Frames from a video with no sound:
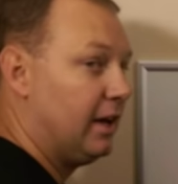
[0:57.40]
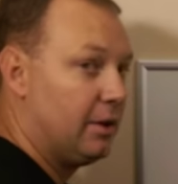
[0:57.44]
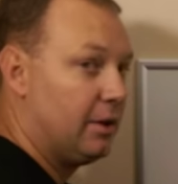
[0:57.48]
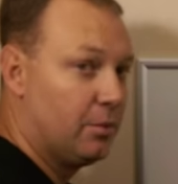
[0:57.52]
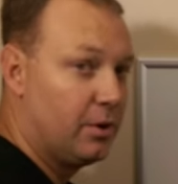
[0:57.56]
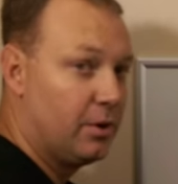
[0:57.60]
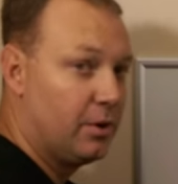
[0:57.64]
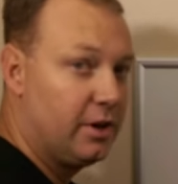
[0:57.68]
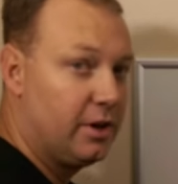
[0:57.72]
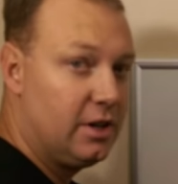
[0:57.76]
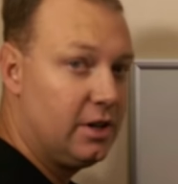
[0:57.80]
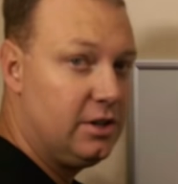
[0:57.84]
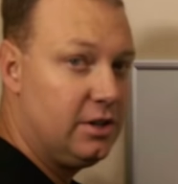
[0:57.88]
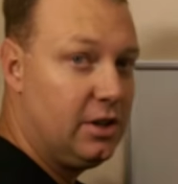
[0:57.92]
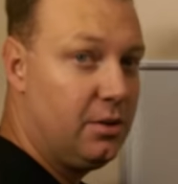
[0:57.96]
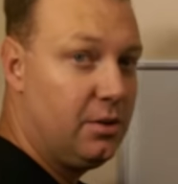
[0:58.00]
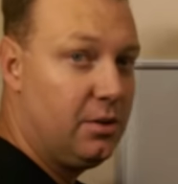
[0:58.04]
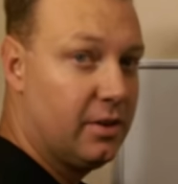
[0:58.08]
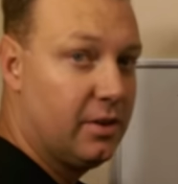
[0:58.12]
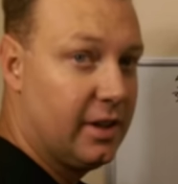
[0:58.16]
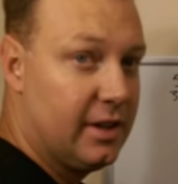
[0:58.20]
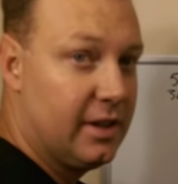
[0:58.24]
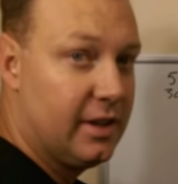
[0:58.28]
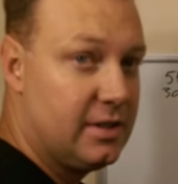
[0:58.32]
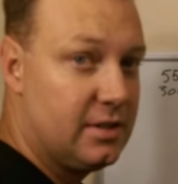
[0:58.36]
And we're going to
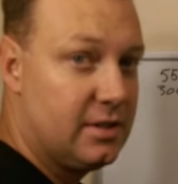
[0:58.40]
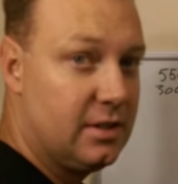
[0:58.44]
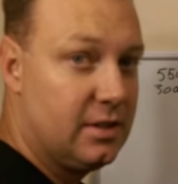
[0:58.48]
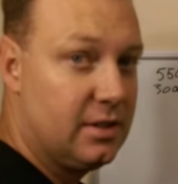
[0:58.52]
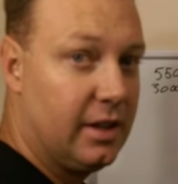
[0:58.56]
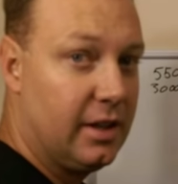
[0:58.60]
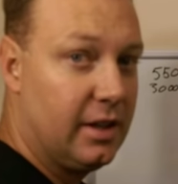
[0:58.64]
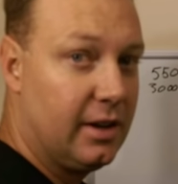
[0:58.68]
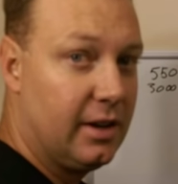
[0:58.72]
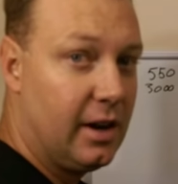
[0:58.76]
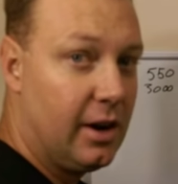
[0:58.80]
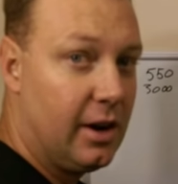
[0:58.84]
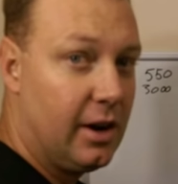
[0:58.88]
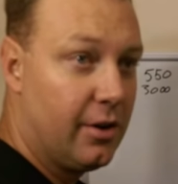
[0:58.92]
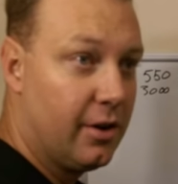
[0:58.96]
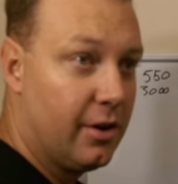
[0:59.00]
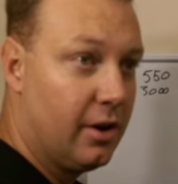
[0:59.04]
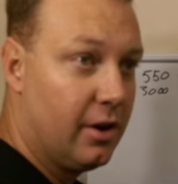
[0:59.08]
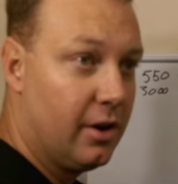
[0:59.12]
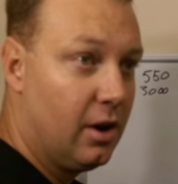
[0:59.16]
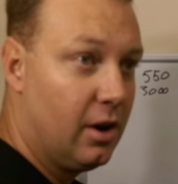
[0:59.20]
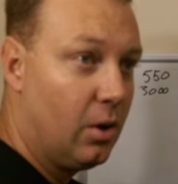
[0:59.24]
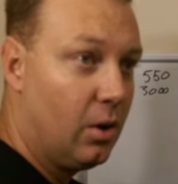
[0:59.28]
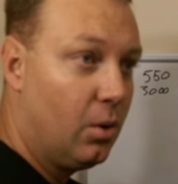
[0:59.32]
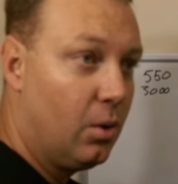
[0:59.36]
do this in
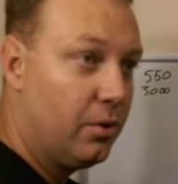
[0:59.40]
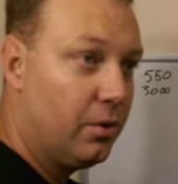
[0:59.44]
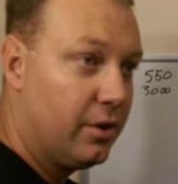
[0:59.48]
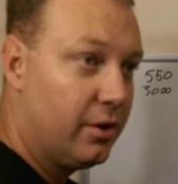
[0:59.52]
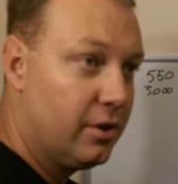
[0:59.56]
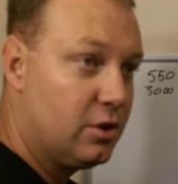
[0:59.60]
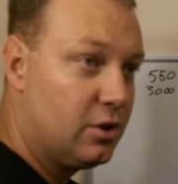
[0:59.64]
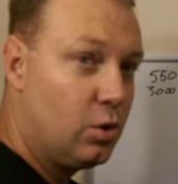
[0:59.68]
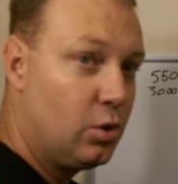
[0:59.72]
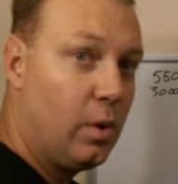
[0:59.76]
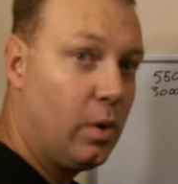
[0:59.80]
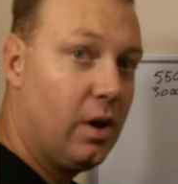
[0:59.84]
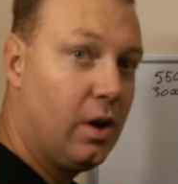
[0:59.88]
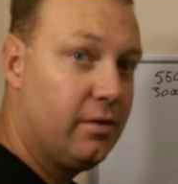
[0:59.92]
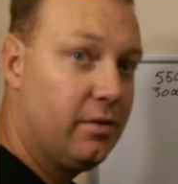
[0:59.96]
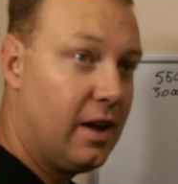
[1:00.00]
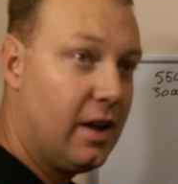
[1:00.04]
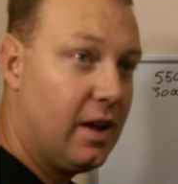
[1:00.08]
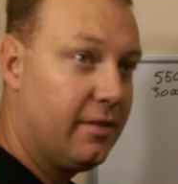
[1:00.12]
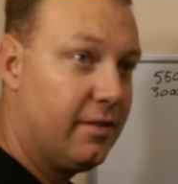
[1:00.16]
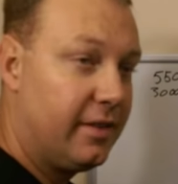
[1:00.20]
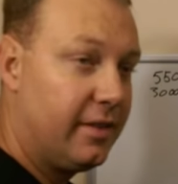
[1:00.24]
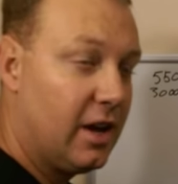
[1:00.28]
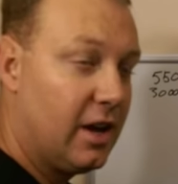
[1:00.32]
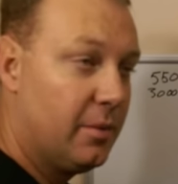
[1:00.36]
our older 12
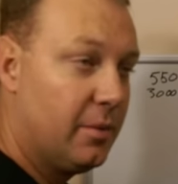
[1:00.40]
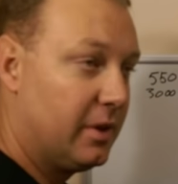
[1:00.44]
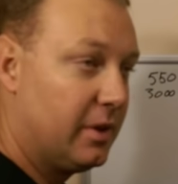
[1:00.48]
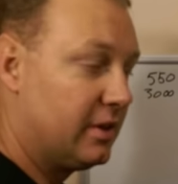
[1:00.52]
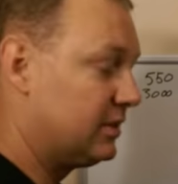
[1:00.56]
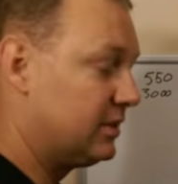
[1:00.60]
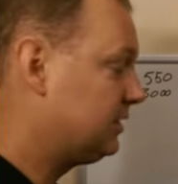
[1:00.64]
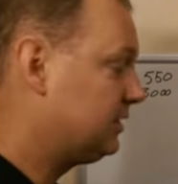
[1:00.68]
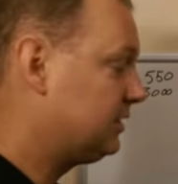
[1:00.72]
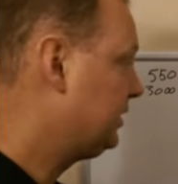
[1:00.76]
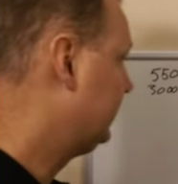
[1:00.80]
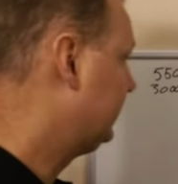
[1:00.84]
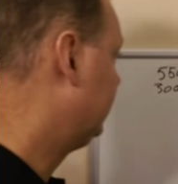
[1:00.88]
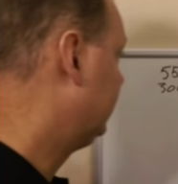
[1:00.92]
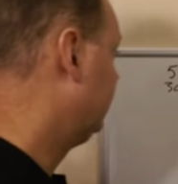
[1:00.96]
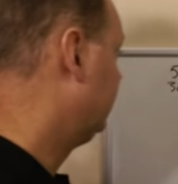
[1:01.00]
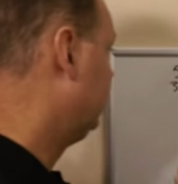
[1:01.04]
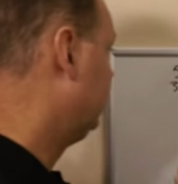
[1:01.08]
valve Cummins